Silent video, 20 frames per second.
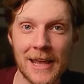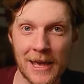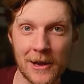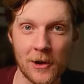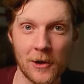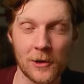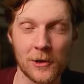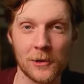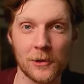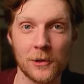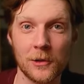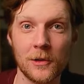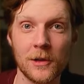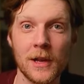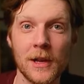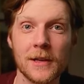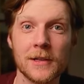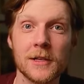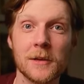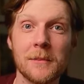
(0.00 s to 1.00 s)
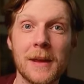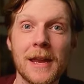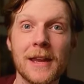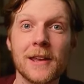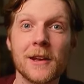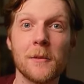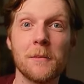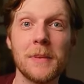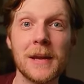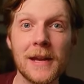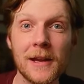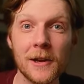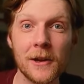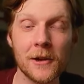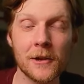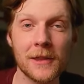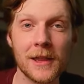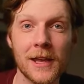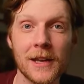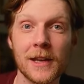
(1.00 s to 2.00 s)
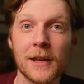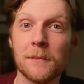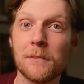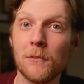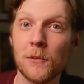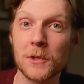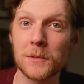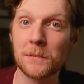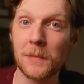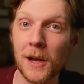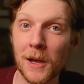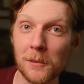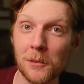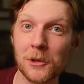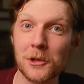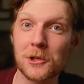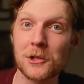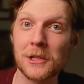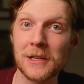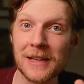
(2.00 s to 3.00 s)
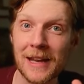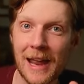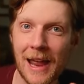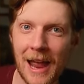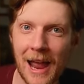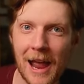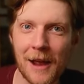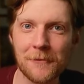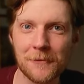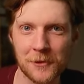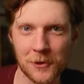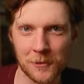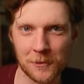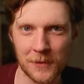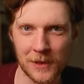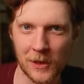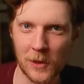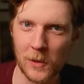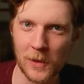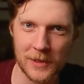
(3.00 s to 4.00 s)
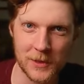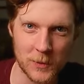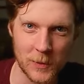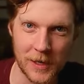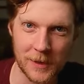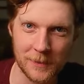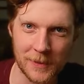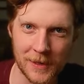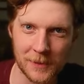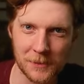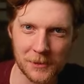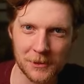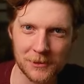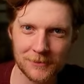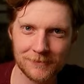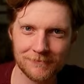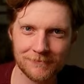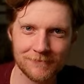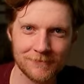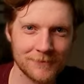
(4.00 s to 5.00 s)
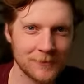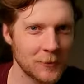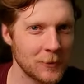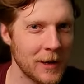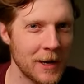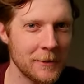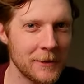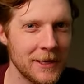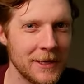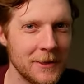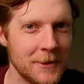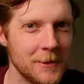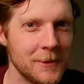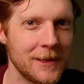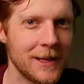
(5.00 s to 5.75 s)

that article to make it appear that it was published after Bitcoin's white paper. Why would he do